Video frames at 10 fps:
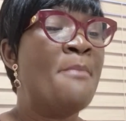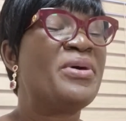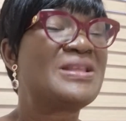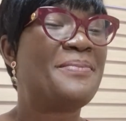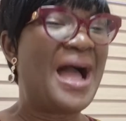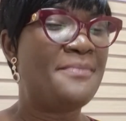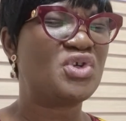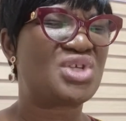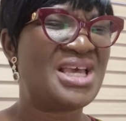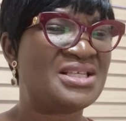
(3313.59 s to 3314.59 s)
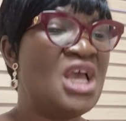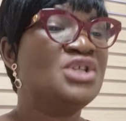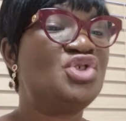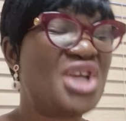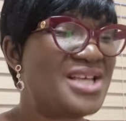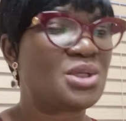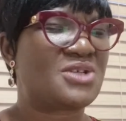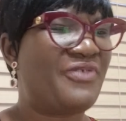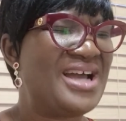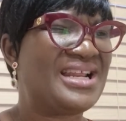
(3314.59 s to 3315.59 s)
But the Bible says,
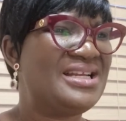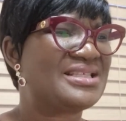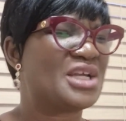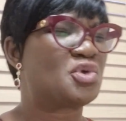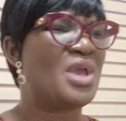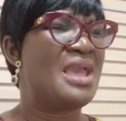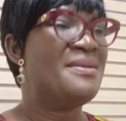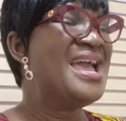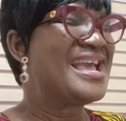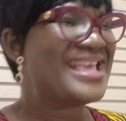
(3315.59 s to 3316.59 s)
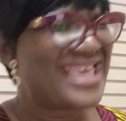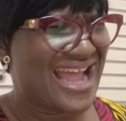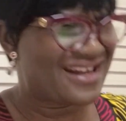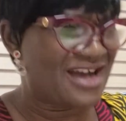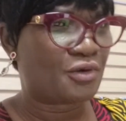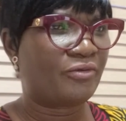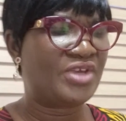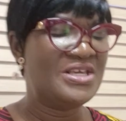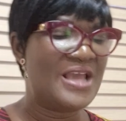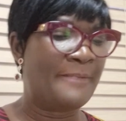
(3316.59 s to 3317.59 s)
Jesus finally said to him, Get out of
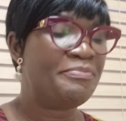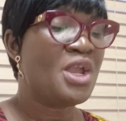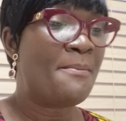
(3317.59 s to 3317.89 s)
here.